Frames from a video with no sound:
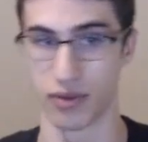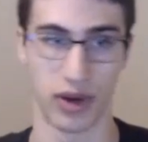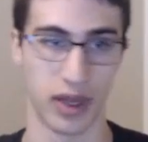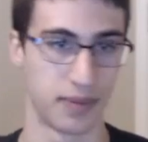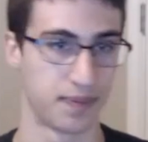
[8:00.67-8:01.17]

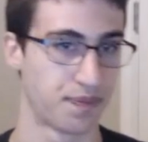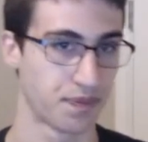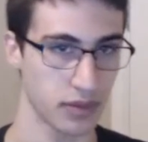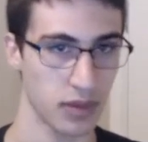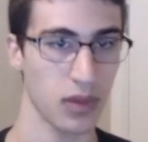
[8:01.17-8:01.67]
right?
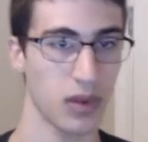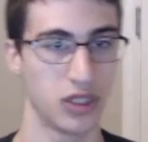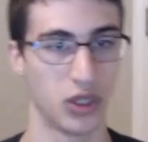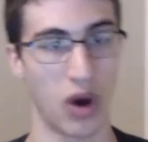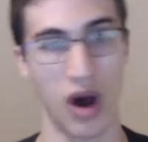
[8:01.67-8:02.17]

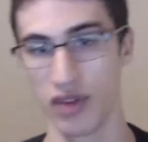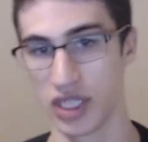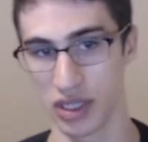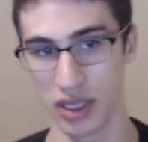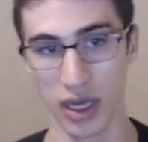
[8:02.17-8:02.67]
So
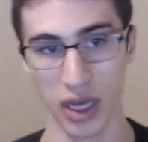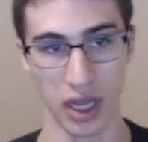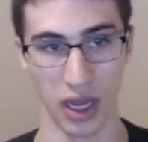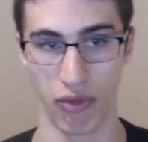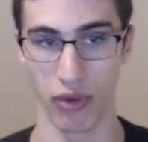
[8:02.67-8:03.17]
obviously,
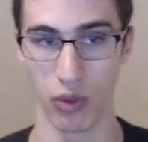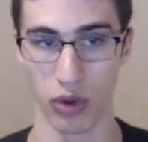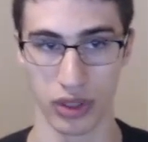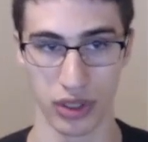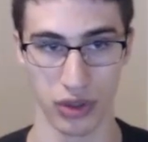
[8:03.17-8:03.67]
if we
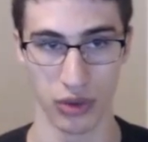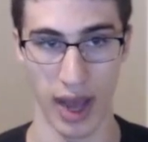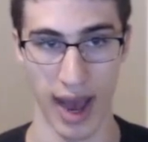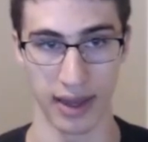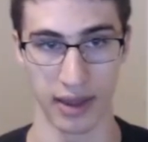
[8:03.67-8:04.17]
were to
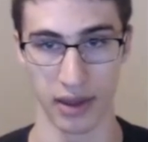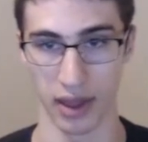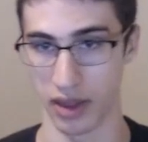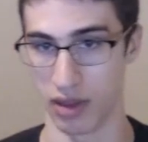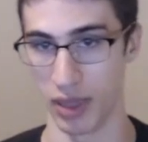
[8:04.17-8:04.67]
add in
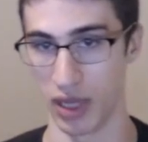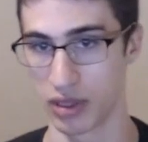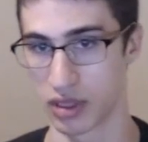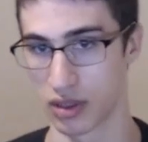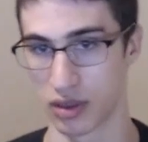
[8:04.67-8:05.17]
like the
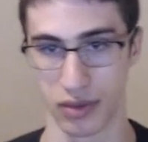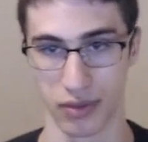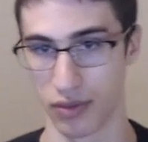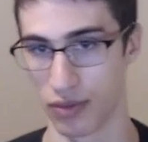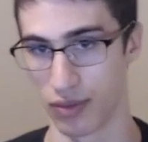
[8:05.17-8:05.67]
belt,
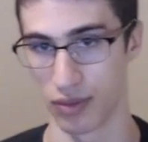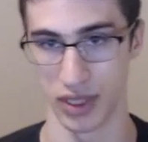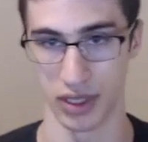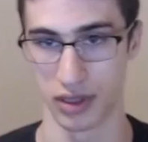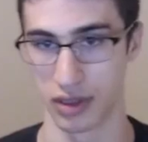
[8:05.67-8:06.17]

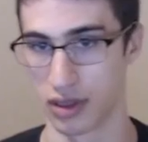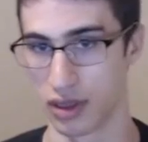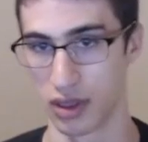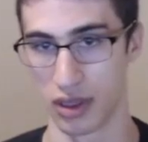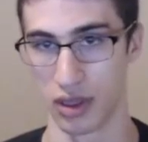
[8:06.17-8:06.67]
since
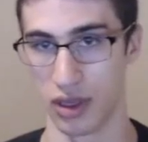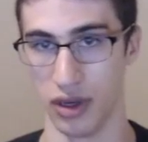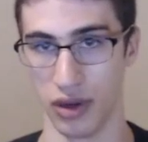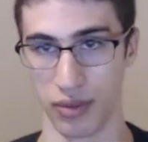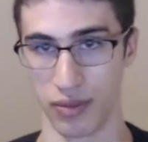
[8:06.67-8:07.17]

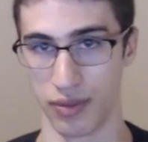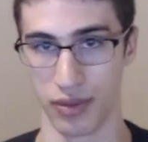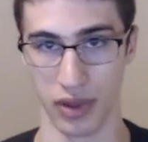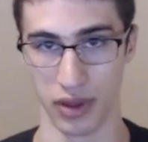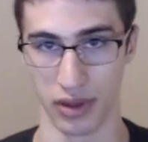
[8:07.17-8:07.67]

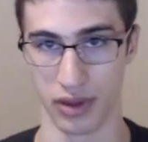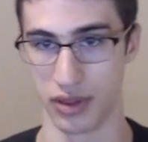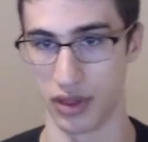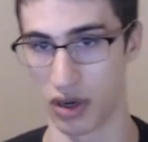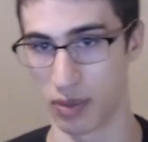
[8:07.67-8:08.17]
the
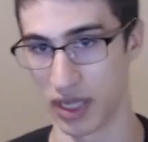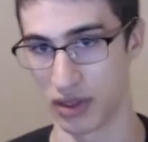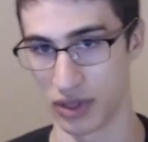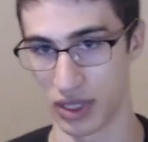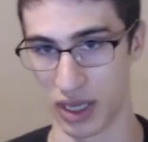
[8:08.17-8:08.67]

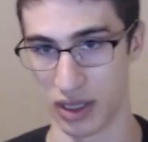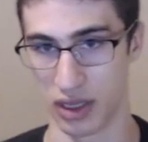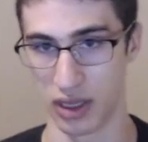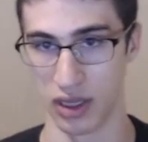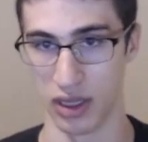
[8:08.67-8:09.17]
Darkmantle set
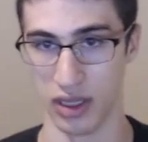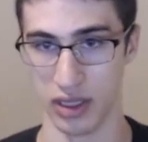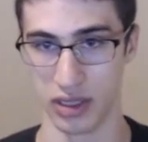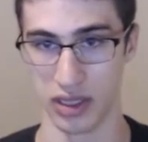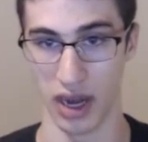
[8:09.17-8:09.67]

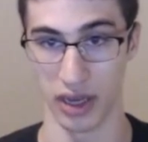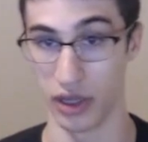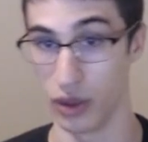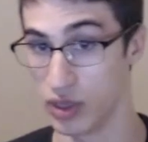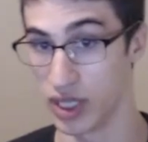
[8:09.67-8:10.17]
is not
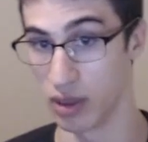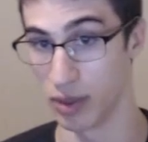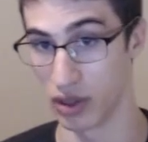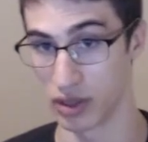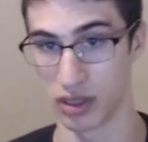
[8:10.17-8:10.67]
using the
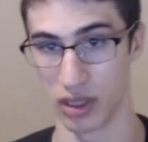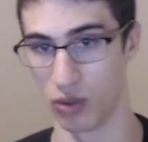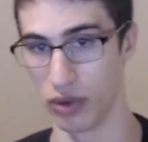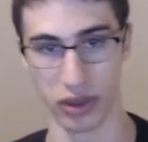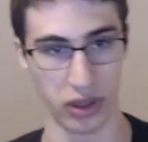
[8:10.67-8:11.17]
belt, it
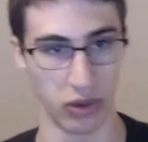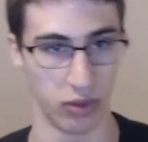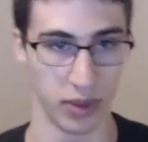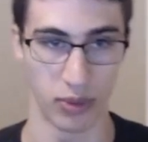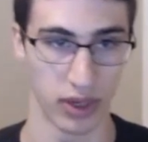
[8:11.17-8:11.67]
would
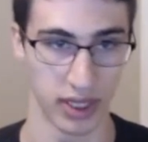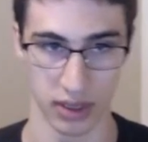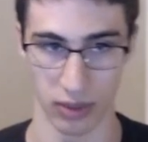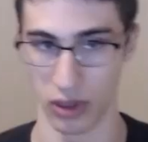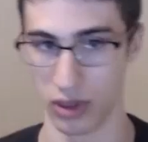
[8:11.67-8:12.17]
be pretty
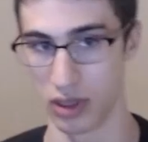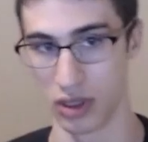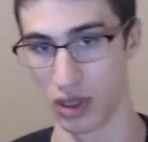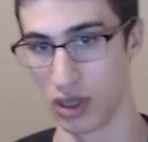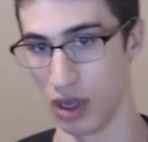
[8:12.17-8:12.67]
similar,
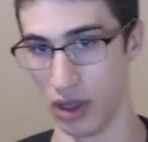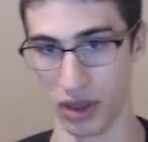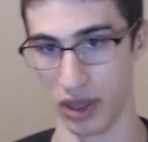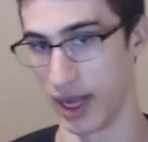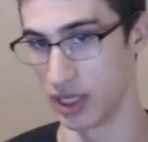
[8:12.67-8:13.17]
and
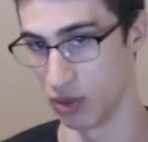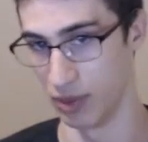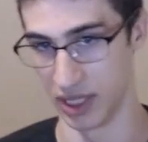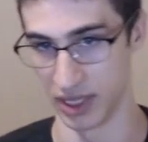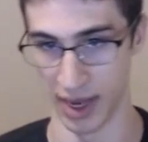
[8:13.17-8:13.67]
the legs would
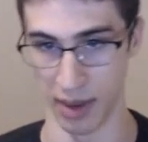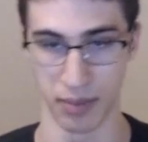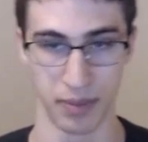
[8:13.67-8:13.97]
be the same